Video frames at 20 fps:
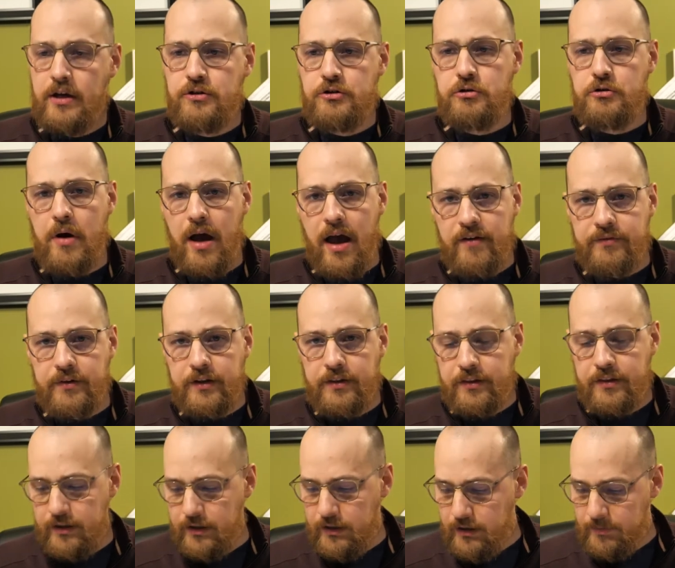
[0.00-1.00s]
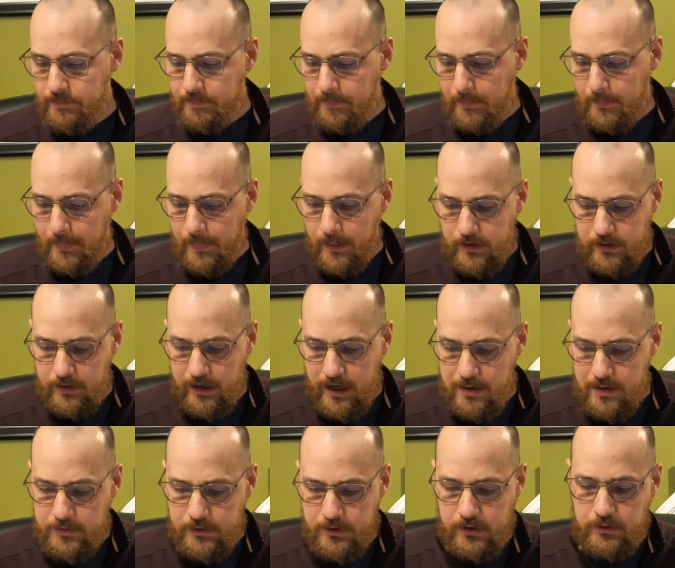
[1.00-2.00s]
do everything in the
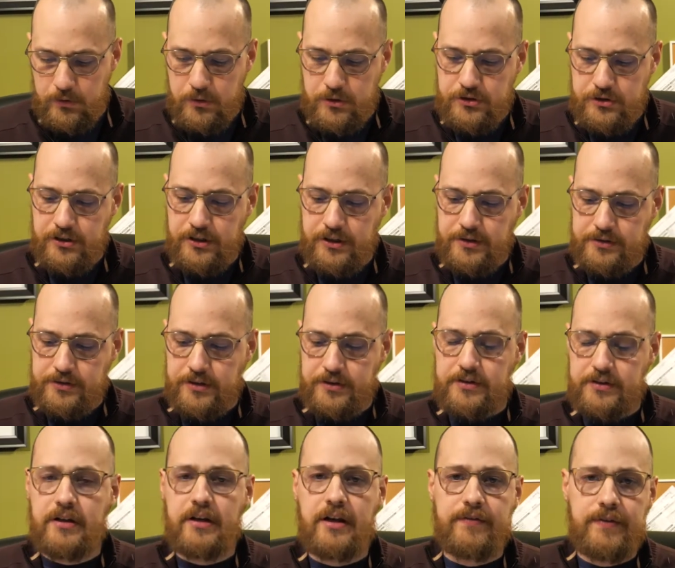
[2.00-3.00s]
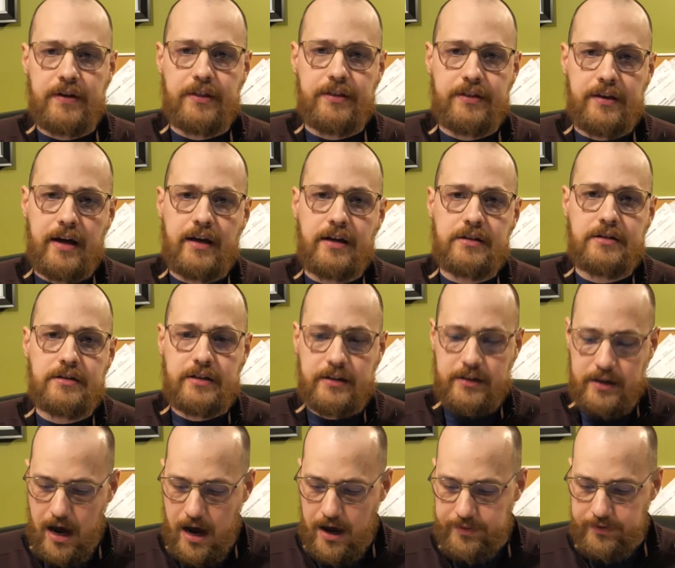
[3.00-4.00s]
name of the Lord Jesus, giving thanks to
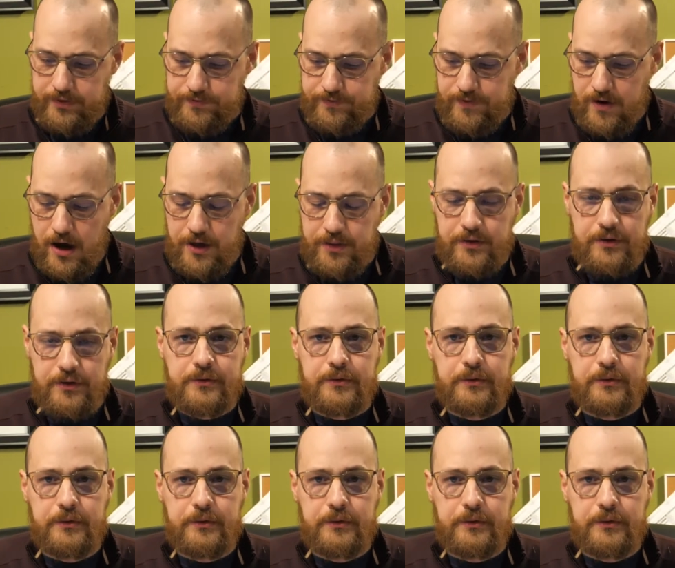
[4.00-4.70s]
God the Father